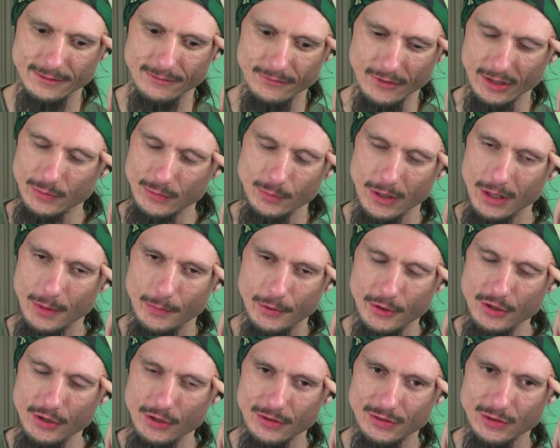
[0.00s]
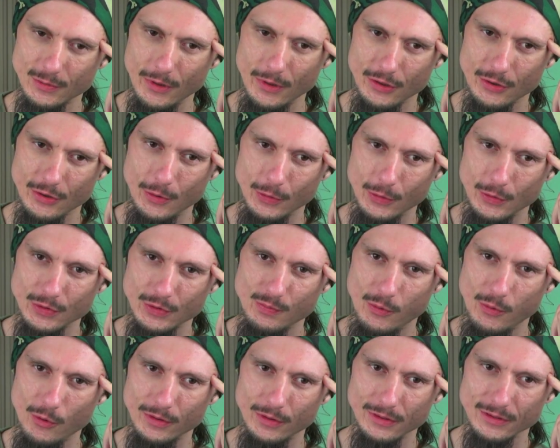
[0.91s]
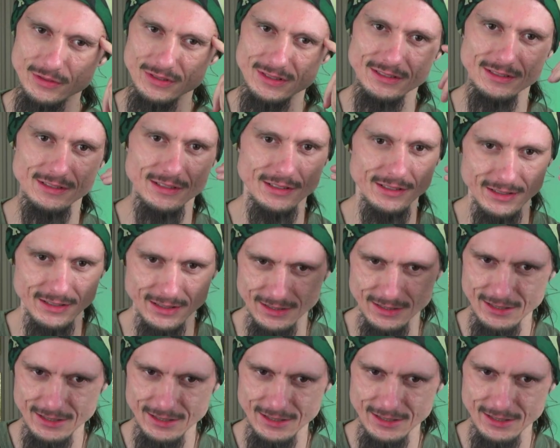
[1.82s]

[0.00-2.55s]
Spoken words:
That's why I appreciate so much going to sport, because it's like